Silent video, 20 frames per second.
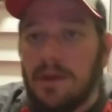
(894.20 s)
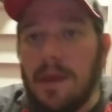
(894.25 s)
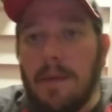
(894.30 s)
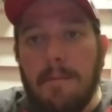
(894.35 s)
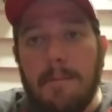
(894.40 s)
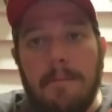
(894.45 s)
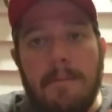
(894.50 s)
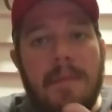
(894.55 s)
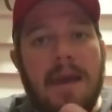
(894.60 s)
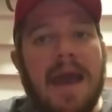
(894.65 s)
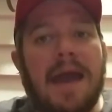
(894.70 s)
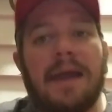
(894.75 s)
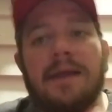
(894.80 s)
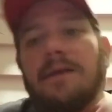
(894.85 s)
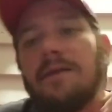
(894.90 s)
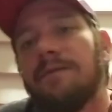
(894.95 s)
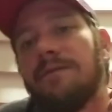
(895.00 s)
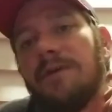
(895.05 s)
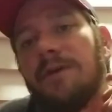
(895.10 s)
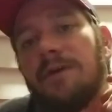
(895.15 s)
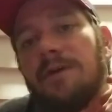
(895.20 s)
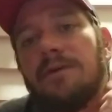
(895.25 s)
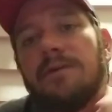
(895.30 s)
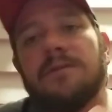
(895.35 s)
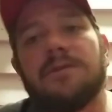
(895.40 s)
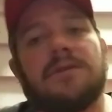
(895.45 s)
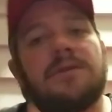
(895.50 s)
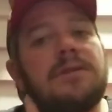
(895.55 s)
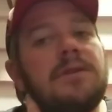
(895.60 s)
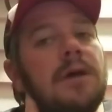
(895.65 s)
back of the
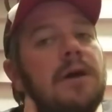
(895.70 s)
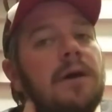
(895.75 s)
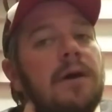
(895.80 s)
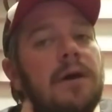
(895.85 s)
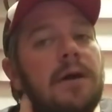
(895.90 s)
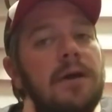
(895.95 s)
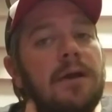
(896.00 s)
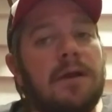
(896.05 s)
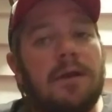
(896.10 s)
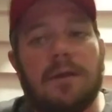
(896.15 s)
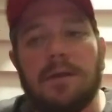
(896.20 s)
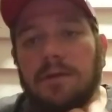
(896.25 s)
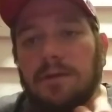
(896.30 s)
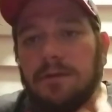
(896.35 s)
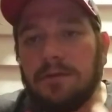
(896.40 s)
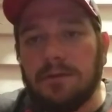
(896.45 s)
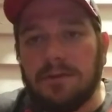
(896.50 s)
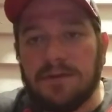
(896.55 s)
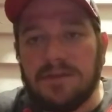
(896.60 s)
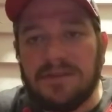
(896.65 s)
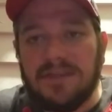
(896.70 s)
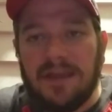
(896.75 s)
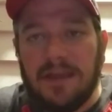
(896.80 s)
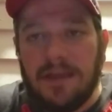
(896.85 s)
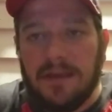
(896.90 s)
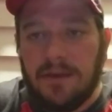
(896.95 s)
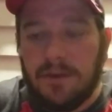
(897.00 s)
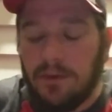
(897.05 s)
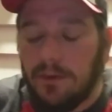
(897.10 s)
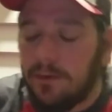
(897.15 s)
tongue
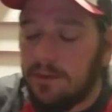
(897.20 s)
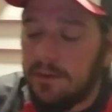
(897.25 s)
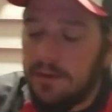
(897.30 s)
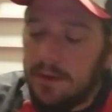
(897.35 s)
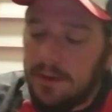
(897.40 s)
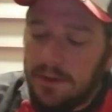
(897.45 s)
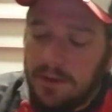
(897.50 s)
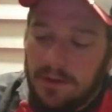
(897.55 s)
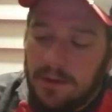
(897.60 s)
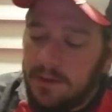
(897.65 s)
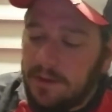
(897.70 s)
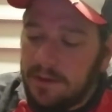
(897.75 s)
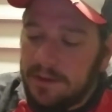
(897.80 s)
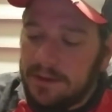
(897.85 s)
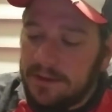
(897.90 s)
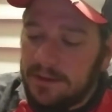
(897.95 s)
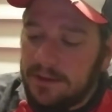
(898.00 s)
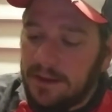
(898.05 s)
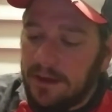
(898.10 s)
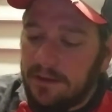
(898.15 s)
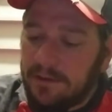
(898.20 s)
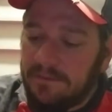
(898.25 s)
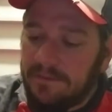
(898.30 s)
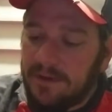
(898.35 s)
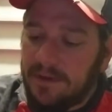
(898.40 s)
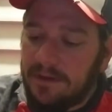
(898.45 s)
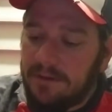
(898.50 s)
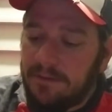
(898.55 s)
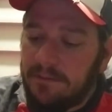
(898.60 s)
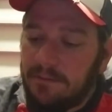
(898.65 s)
tingle, none of
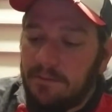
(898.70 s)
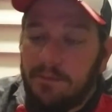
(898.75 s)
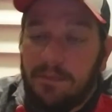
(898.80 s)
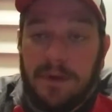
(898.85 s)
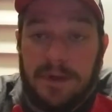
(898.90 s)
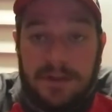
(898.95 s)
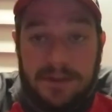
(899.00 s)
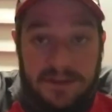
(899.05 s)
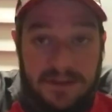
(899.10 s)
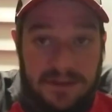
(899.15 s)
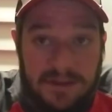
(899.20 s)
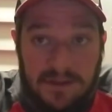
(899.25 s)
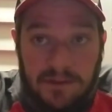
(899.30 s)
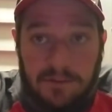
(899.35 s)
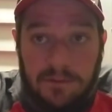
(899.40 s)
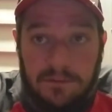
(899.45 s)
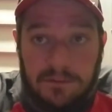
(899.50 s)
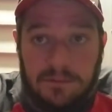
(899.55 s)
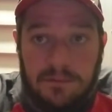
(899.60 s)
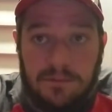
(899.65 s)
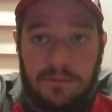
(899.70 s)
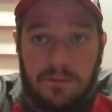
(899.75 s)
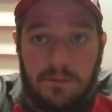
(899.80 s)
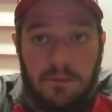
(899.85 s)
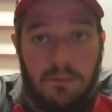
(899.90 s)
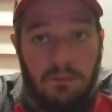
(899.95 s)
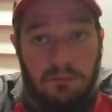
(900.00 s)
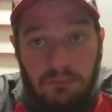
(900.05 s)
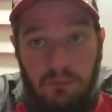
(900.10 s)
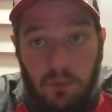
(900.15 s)
it. But it's still
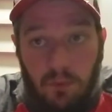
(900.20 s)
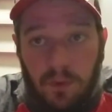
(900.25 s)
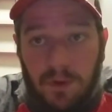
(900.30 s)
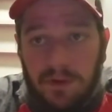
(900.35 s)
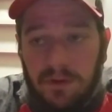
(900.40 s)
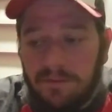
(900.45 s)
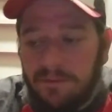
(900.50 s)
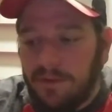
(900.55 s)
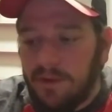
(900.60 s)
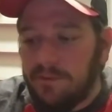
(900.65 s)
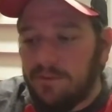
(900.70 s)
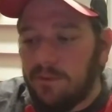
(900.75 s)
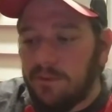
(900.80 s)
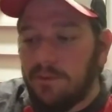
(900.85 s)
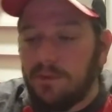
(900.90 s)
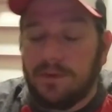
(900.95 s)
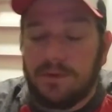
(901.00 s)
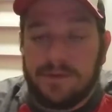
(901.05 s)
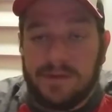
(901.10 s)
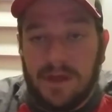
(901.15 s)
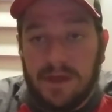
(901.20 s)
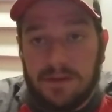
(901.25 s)
really flavorful, and it's